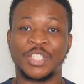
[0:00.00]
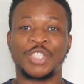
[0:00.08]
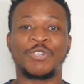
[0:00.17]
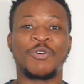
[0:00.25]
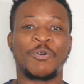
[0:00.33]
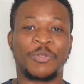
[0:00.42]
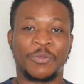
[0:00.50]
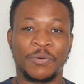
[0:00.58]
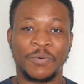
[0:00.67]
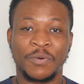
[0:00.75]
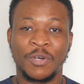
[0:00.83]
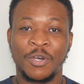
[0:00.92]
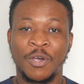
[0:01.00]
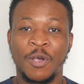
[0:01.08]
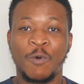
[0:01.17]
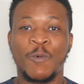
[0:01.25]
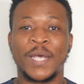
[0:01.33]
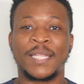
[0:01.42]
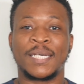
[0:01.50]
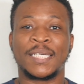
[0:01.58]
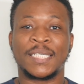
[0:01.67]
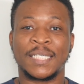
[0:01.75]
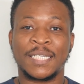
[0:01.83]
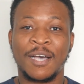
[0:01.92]
you go through whether
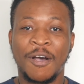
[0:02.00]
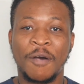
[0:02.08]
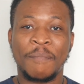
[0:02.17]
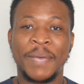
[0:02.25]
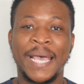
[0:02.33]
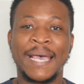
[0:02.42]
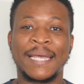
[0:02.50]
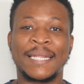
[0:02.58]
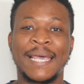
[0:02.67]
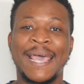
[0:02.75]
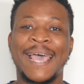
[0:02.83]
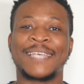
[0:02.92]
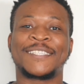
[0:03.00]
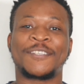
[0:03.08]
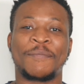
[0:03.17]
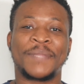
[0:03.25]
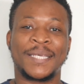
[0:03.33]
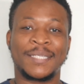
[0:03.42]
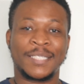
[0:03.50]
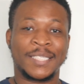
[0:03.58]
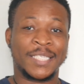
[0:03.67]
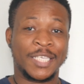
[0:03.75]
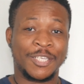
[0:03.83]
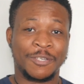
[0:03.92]
good or bad, has something to
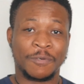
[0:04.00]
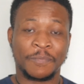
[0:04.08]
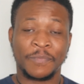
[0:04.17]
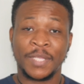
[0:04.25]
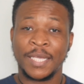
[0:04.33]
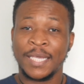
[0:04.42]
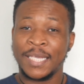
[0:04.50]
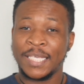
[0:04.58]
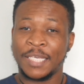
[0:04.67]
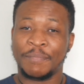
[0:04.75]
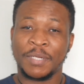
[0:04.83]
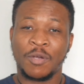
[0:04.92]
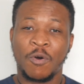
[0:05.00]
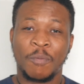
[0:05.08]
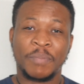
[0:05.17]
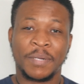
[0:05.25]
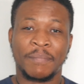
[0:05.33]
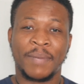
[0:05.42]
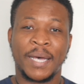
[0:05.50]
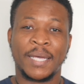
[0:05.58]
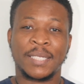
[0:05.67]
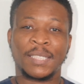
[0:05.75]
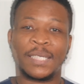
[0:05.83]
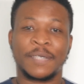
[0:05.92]
teach you. Keep an open
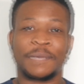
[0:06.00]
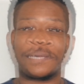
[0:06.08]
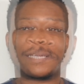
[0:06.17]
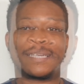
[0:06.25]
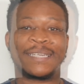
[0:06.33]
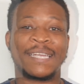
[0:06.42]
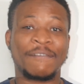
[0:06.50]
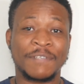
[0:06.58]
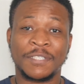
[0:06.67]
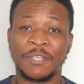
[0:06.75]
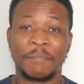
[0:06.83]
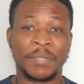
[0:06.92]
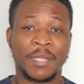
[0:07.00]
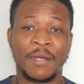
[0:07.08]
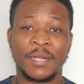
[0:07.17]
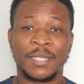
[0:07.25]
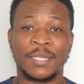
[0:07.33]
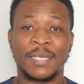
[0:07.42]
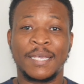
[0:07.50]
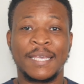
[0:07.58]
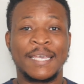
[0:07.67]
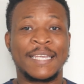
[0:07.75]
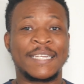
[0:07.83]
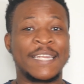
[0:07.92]
mind, never stop learning,
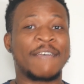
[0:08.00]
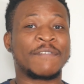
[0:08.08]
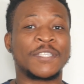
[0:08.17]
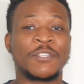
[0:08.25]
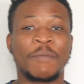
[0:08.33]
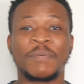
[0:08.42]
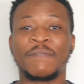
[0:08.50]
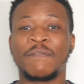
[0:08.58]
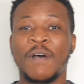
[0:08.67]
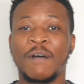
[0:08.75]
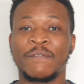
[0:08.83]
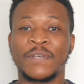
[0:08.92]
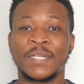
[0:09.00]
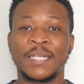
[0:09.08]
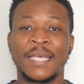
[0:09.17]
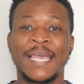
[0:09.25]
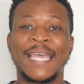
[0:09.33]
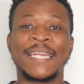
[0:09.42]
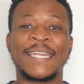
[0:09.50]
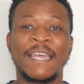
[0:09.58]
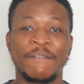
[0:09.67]
never stop evolving, and never